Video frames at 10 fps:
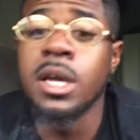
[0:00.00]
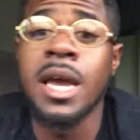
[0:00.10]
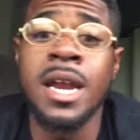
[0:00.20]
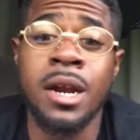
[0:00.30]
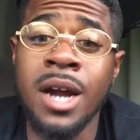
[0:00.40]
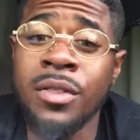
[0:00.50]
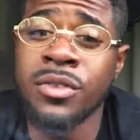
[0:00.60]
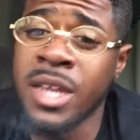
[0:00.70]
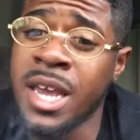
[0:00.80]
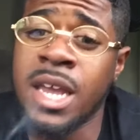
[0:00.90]
And another
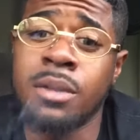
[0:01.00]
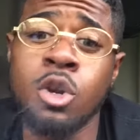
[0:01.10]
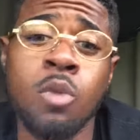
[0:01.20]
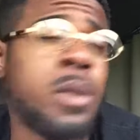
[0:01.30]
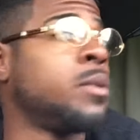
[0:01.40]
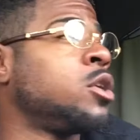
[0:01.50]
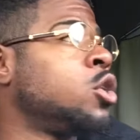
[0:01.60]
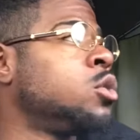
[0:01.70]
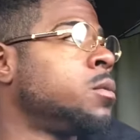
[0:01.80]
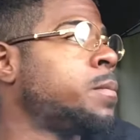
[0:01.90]
thing new people
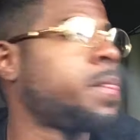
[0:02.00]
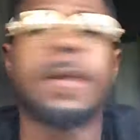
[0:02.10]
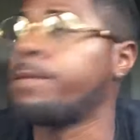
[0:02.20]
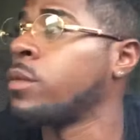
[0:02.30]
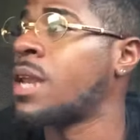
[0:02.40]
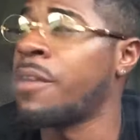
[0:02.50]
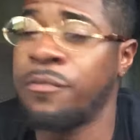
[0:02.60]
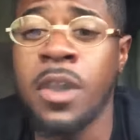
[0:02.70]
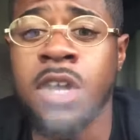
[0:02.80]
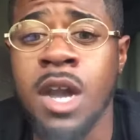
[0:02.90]
do that
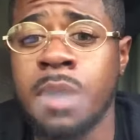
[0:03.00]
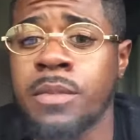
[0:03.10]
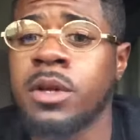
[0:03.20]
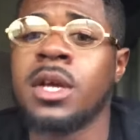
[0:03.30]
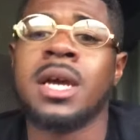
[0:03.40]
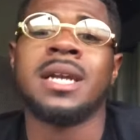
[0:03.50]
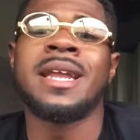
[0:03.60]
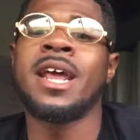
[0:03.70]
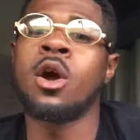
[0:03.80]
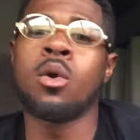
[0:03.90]
fuck up,
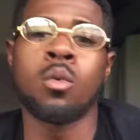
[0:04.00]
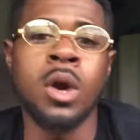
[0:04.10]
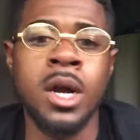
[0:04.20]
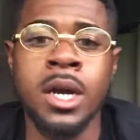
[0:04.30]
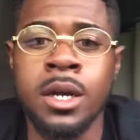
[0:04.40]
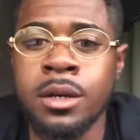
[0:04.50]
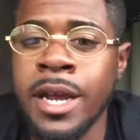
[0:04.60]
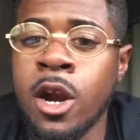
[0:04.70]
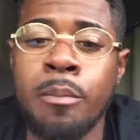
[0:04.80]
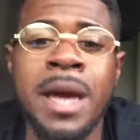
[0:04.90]
they don't
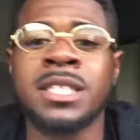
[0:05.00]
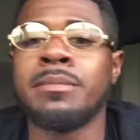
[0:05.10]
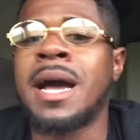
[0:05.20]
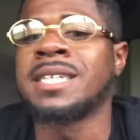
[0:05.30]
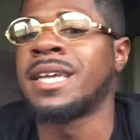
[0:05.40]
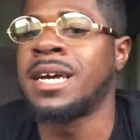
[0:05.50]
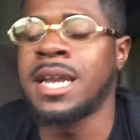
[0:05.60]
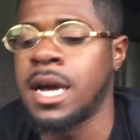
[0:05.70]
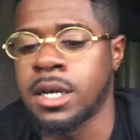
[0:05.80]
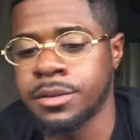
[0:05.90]
maximize their
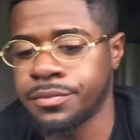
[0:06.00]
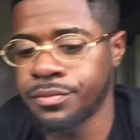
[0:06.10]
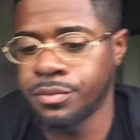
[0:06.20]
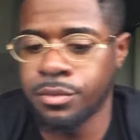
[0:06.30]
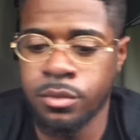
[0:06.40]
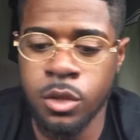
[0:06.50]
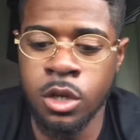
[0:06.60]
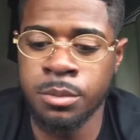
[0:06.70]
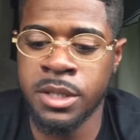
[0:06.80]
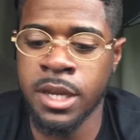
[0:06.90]
clock. You
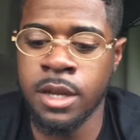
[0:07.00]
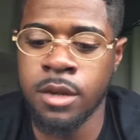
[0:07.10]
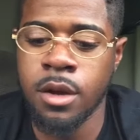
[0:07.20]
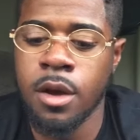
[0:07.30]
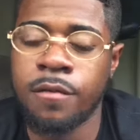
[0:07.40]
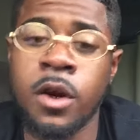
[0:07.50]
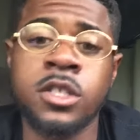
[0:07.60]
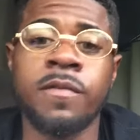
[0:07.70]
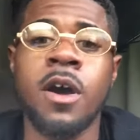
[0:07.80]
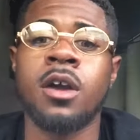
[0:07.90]
know what I'm saying?
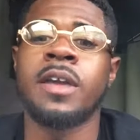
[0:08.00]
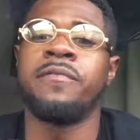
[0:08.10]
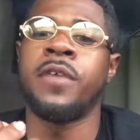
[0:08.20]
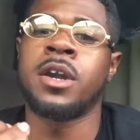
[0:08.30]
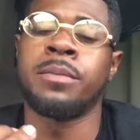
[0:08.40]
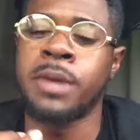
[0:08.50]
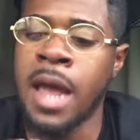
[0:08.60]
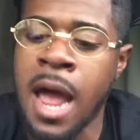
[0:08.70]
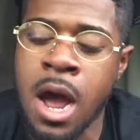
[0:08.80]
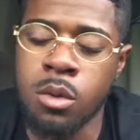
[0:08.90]
First of all, they fuck up their
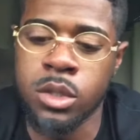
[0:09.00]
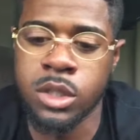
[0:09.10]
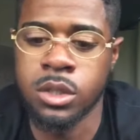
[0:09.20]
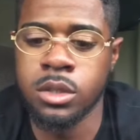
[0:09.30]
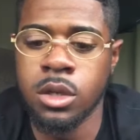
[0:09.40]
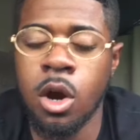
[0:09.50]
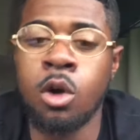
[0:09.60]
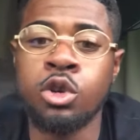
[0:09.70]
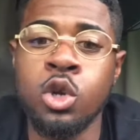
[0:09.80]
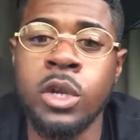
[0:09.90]
hours,
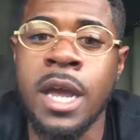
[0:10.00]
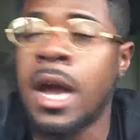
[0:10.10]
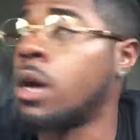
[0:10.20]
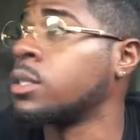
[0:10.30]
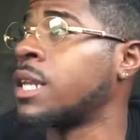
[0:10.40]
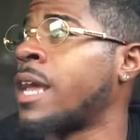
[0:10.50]
on duty hours.